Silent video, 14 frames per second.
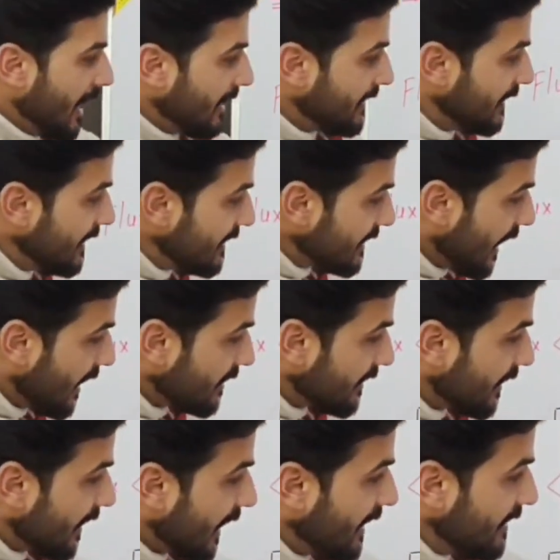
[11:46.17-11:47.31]
And these are
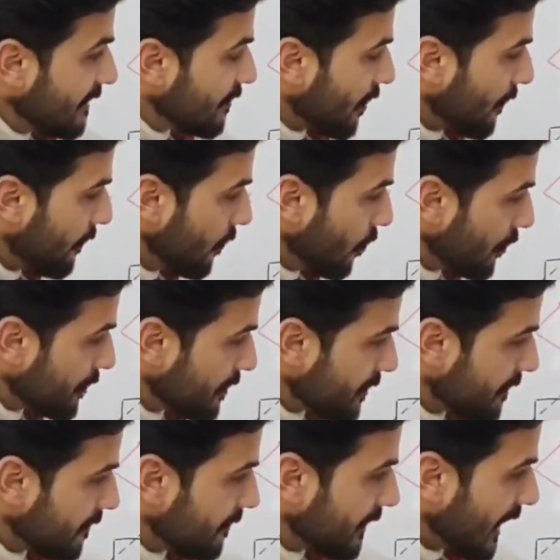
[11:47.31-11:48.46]
the lines of
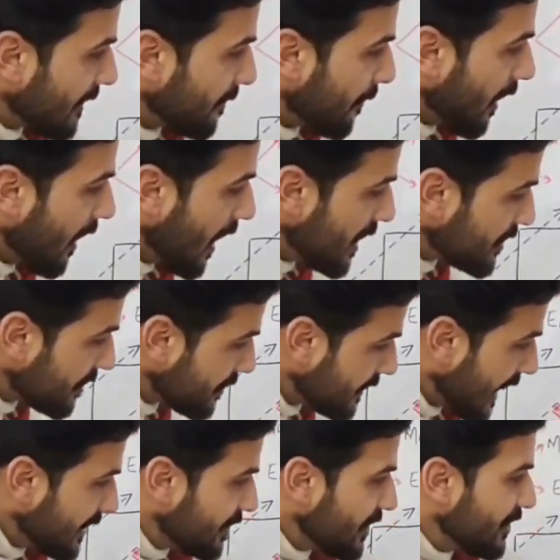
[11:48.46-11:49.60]
force that pass
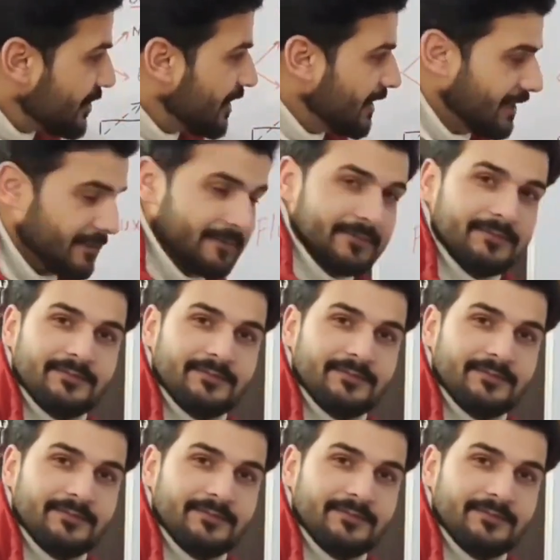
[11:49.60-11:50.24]
tangentially,